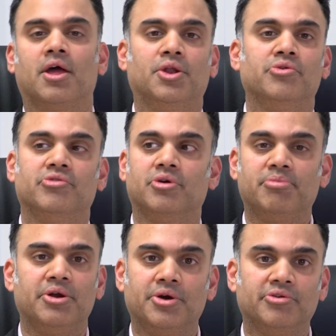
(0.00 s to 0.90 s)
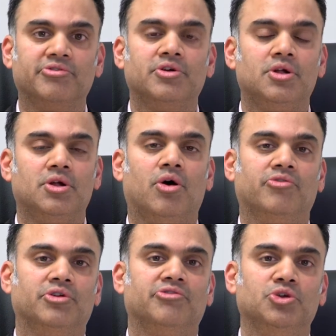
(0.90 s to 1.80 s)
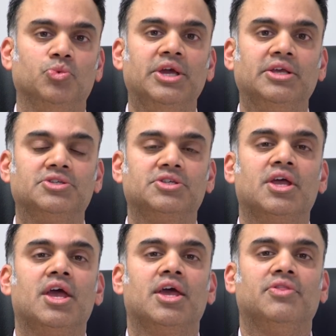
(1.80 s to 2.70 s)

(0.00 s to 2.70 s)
And over a period of often a few weeks,